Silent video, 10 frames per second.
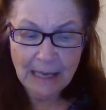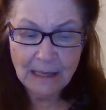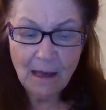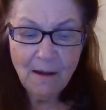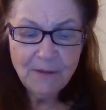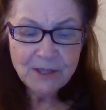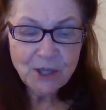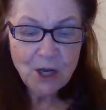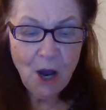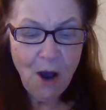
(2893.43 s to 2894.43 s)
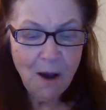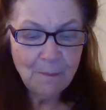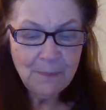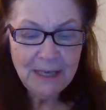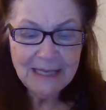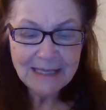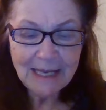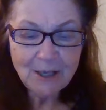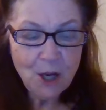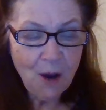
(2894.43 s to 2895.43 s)
Love is the calm, peace,
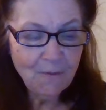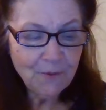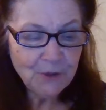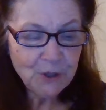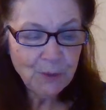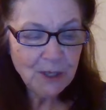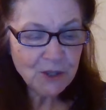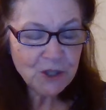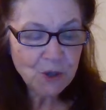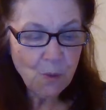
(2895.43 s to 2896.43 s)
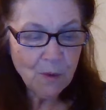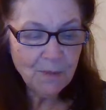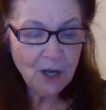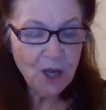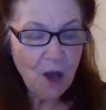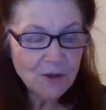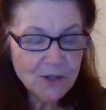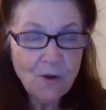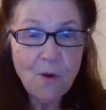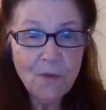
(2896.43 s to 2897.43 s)
and comfort during a storm, the
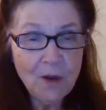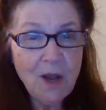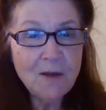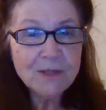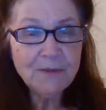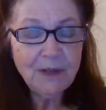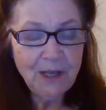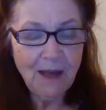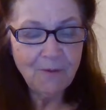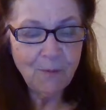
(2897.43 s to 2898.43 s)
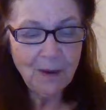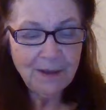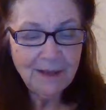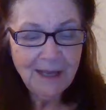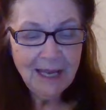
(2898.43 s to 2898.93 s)
loss or the loss of a loved one.